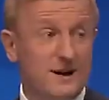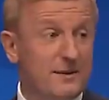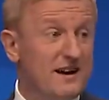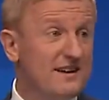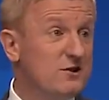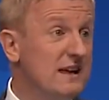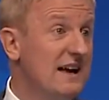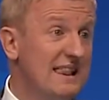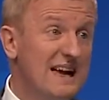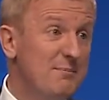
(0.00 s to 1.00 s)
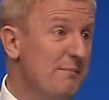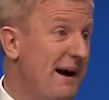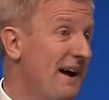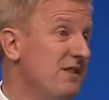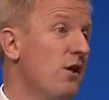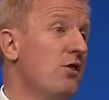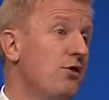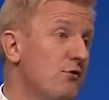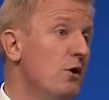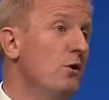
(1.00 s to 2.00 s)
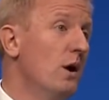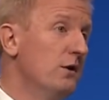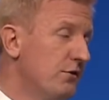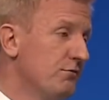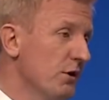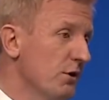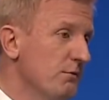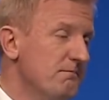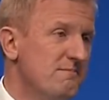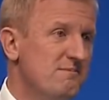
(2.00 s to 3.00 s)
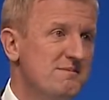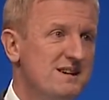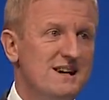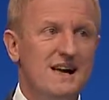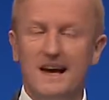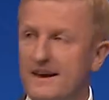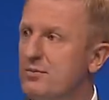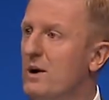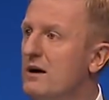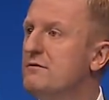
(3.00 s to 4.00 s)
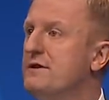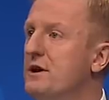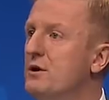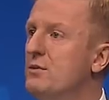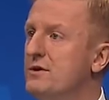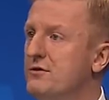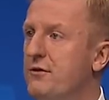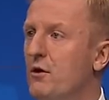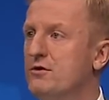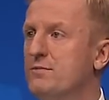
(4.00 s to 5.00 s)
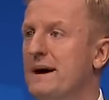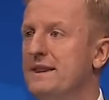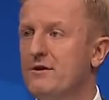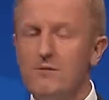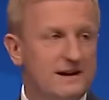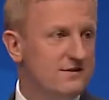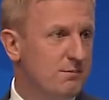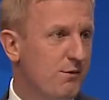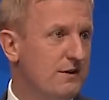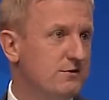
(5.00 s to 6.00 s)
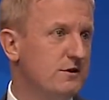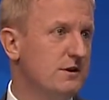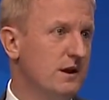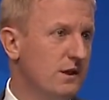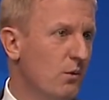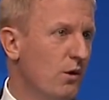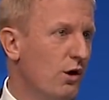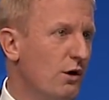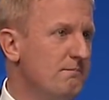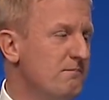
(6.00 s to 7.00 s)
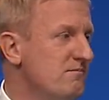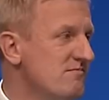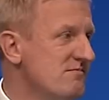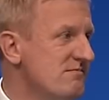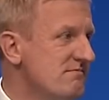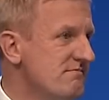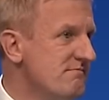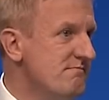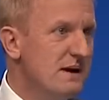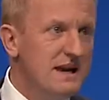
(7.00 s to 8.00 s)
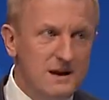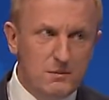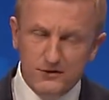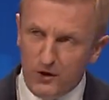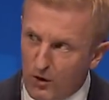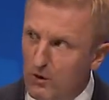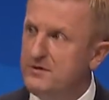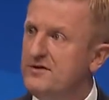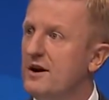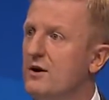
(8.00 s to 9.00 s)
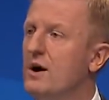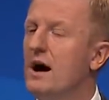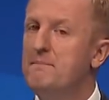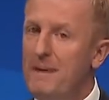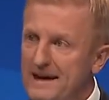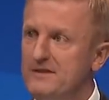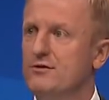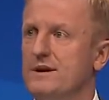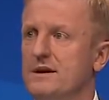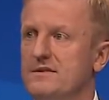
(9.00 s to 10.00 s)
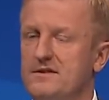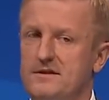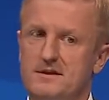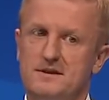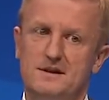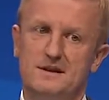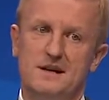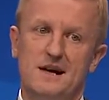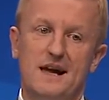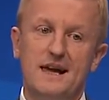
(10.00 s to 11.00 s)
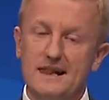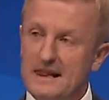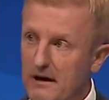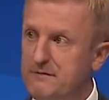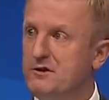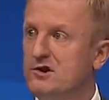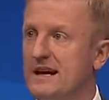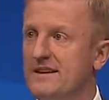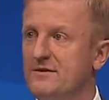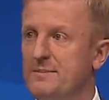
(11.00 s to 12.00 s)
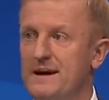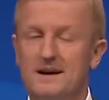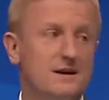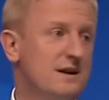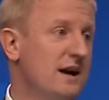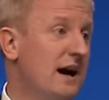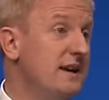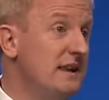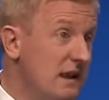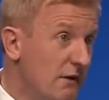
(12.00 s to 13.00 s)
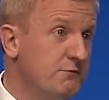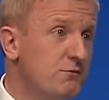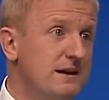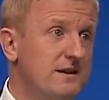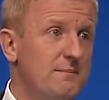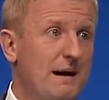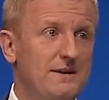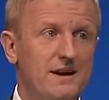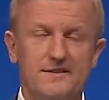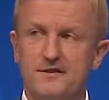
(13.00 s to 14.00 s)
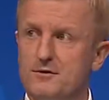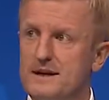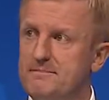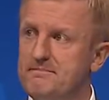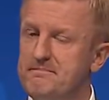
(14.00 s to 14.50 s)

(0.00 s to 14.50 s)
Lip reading: He was actually a Labour man through and through. His worldview was forged by the Great Depression and the war. But he was also a patriot. He loved Shakespeare and he loved reading about history.